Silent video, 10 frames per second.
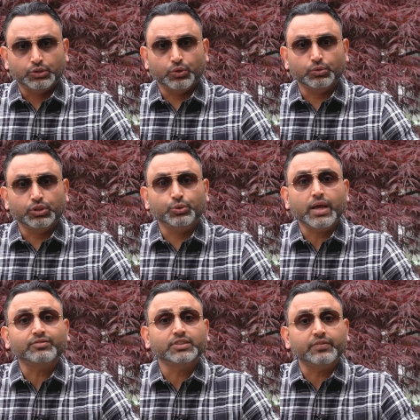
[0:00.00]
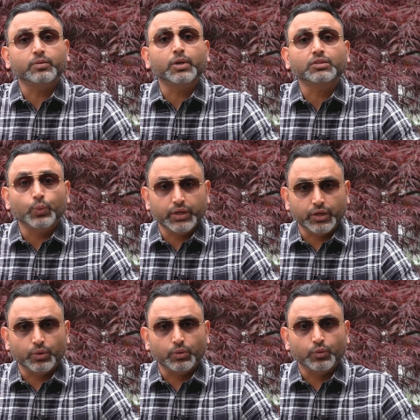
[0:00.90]
So you have seven month
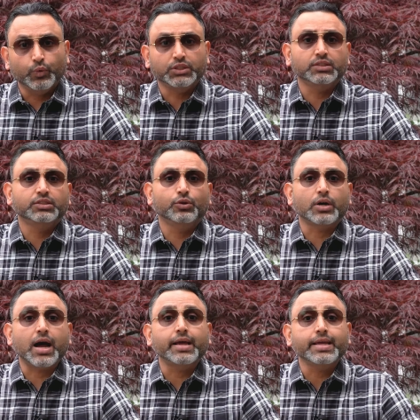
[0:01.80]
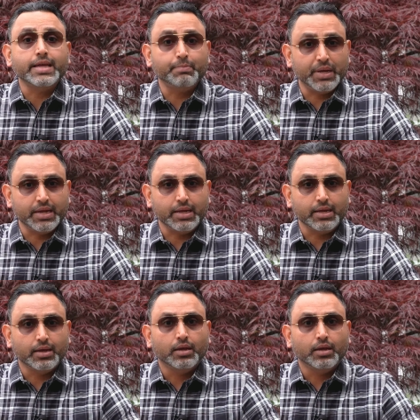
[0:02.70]
window, which is your IEP,